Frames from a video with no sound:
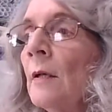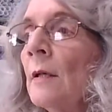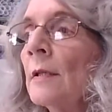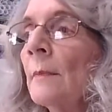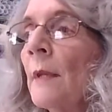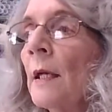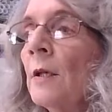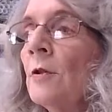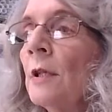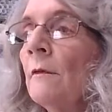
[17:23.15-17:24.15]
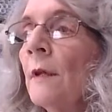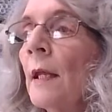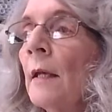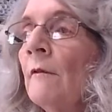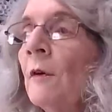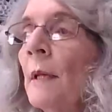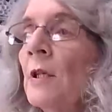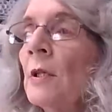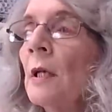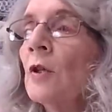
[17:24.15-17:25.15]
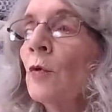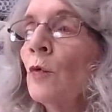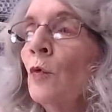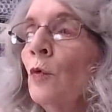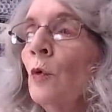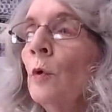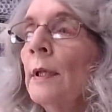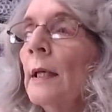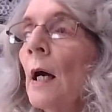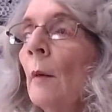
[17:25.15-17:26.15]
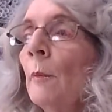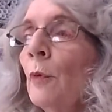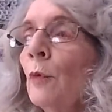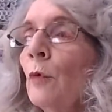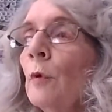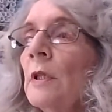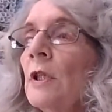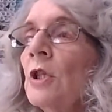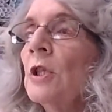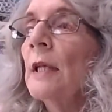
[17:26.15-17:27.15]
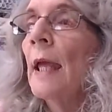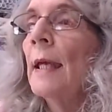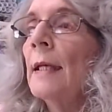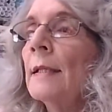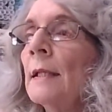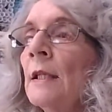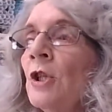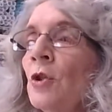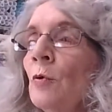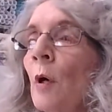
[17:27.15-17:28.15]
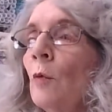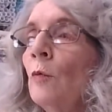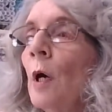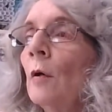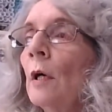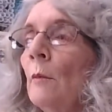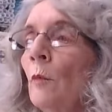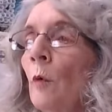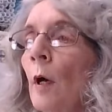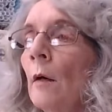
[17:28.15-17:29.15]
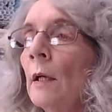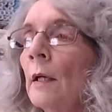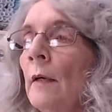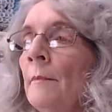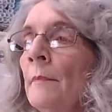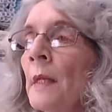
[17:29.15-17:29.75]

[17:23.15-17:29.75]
Awesome. Thank you, Jean, for that information. I truly appreciate it. You are welcome. Welcome.